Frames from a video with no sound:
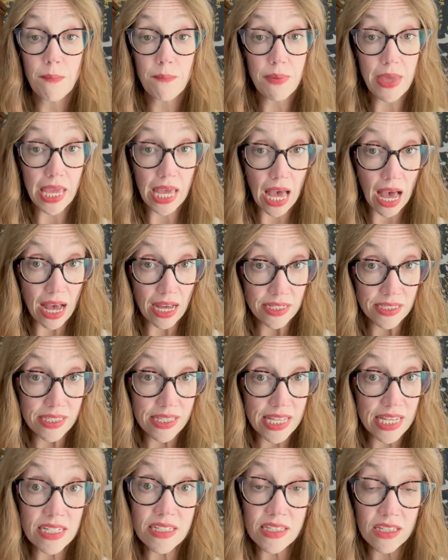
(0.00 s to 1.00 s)
Because
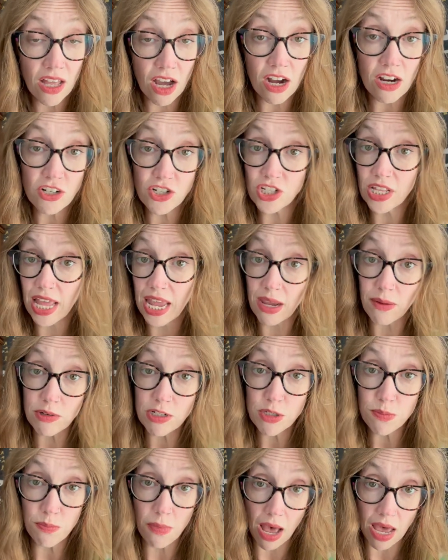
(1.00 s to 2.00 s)
these large
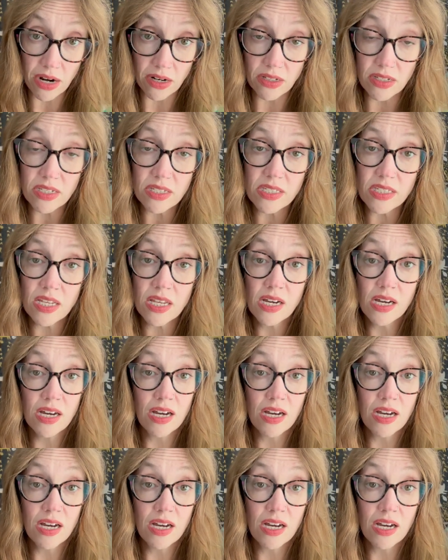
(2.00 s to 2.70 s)
language models